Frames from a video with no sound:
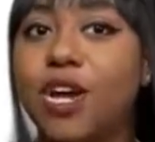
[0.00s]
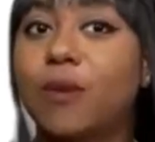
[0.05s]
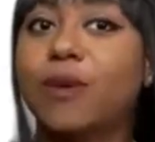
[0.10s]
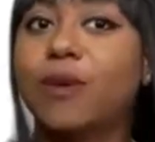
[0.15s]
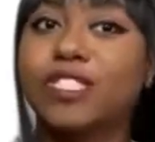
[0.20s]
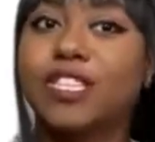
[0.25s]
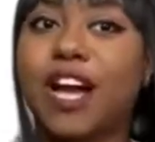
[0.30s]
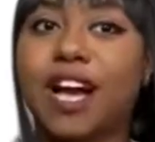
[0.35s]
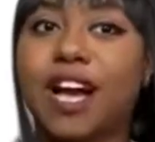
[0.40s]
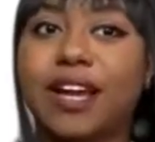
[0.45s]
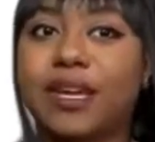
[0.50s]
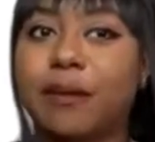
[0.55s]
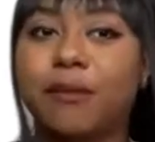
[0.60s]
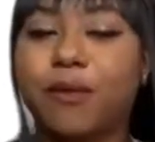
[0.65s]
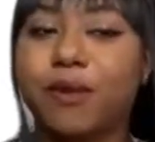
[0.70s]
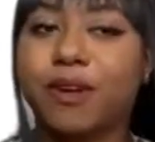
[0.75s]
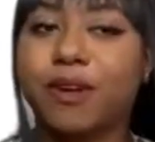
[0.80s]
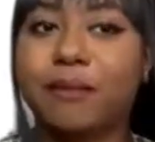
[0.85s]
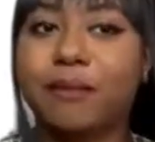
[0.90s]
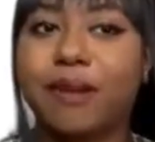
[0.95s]
we're talking
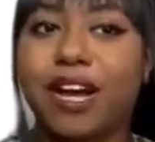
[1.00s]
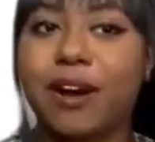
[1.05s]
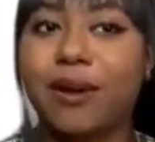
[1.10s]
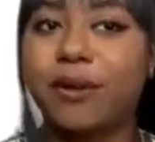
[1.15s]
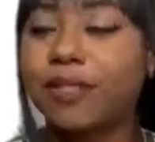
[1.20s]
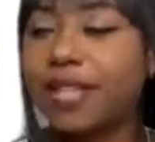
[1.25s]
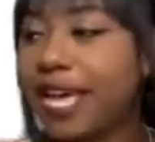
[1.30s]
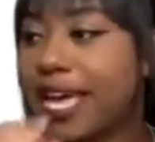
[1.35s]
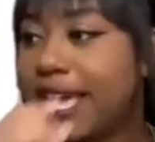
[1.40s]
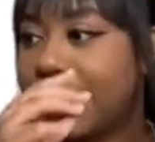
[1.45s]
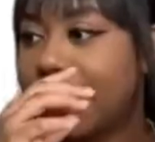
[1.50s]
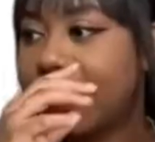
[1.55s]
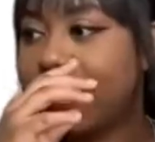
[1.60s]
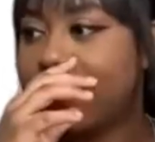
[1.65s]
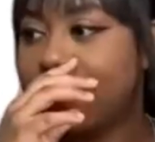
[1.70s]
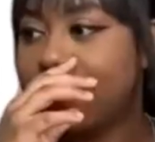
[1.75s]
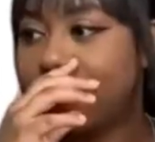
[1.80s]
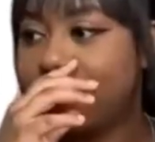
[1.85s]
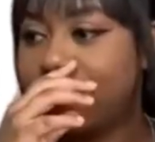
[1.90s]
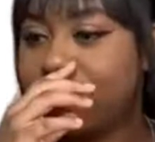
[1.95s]
more about like
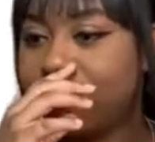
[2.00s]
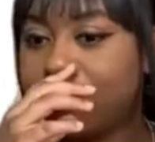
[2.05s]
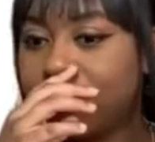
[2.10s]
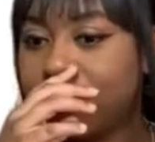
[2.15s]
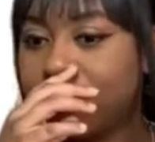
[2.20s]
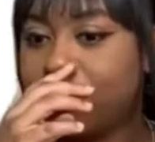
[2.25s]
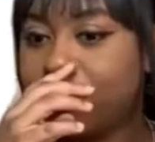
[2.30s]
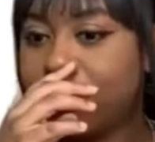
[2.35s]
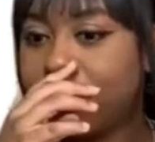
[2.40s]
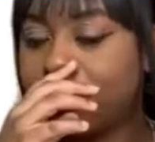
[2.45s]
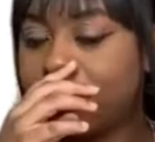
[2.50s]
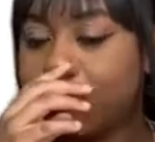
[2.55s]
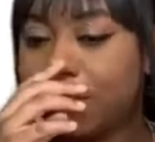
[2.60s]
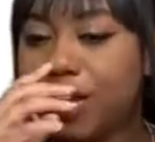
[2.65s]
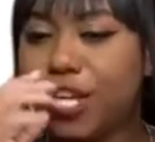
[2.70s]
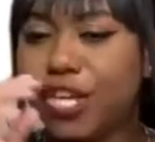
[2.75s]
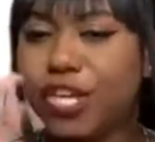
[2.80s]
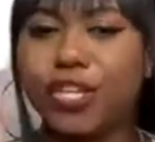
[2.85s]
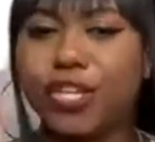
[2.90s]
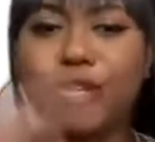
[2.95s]
if, you know,
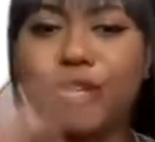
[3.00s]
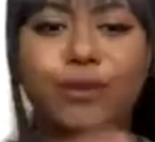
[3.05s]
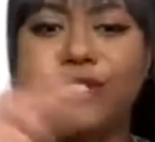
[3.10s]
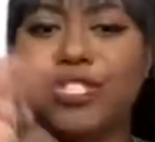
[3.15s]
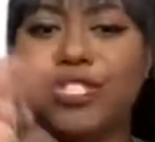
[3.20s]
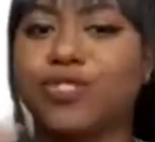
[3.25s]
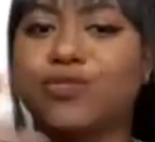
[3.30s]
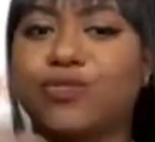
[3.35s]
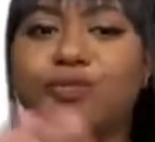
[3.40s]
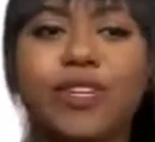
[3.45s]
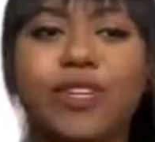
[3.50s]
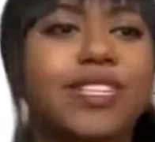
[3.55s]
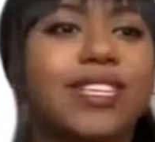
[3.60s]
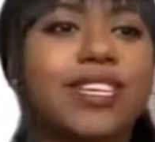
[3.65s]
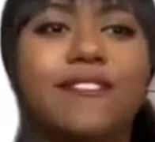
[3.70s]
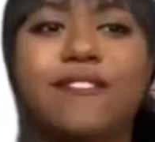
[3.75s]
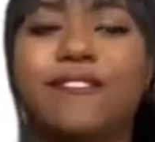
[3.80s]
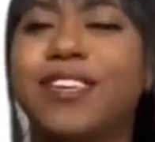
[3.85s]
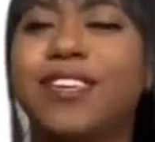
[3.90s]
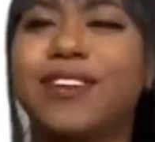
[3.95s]
you just really
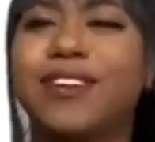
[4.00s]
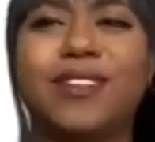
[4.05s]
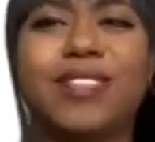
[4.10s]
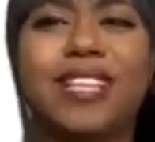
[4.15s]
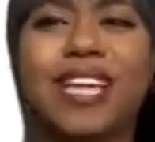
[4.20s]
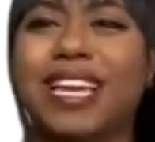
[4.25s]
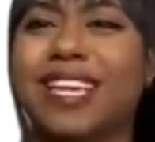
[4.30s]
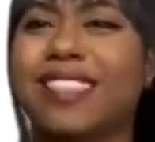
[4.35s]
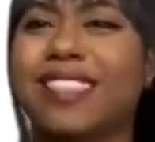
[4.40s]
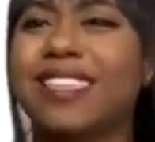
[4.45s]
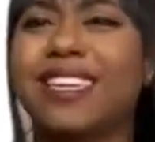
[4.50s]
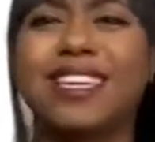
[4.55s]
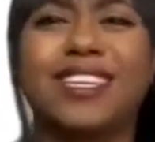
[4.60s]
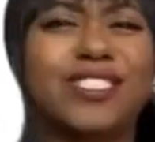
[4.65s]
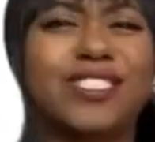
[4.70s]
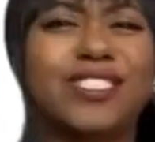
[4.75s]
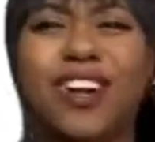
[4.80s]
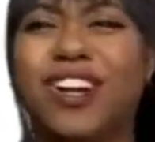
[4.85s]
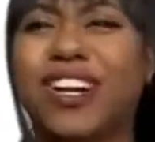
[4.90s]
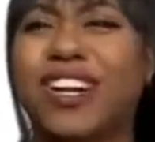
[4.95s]
feel like
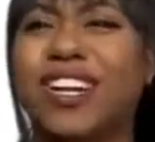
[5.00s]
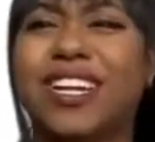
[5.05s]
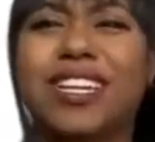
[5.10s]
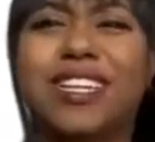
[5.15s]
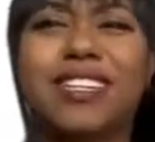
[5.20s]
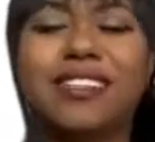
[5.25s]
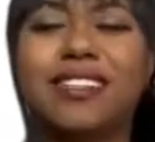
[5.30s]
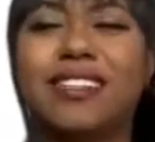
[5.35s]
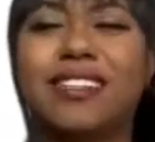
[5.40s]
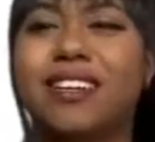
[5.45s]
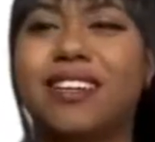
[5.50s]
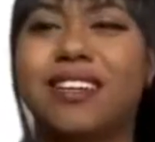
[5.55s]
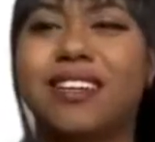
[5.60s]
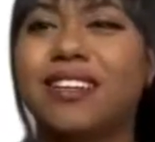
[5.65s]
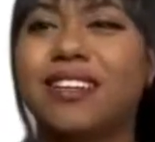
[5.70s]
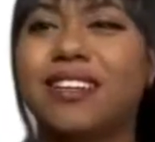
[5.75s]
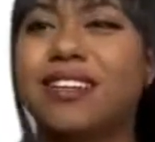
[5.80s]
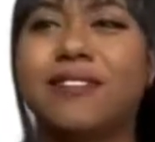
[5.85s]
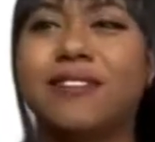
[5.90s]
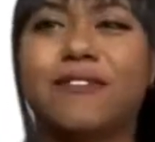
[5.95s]
things aren't
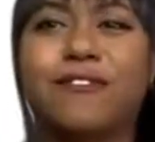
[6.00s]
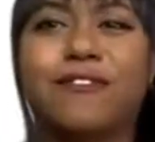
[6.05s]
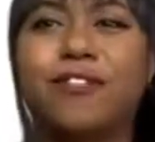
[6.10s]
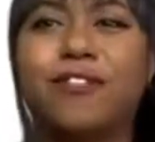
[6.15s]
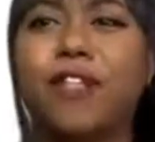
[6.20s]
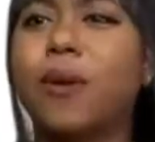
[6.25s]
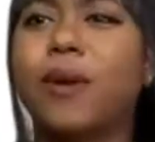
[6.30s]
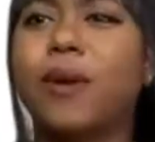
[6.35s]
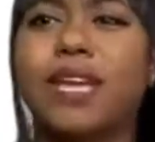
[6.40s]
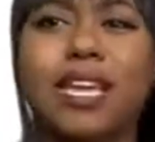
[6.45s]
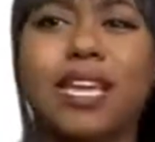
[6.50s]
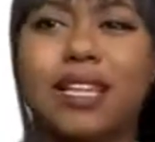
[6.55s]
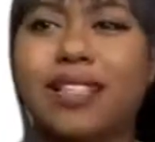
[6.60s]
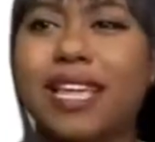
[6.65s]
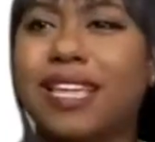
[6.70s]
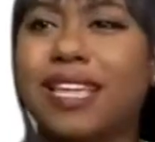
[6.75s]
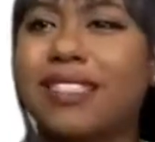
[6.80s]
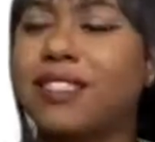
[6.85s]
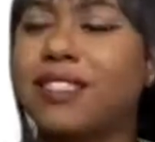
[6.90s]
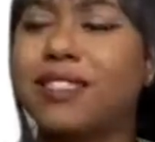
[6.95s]
flowing,
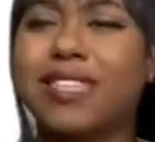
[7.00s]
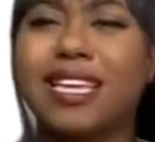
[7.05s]
like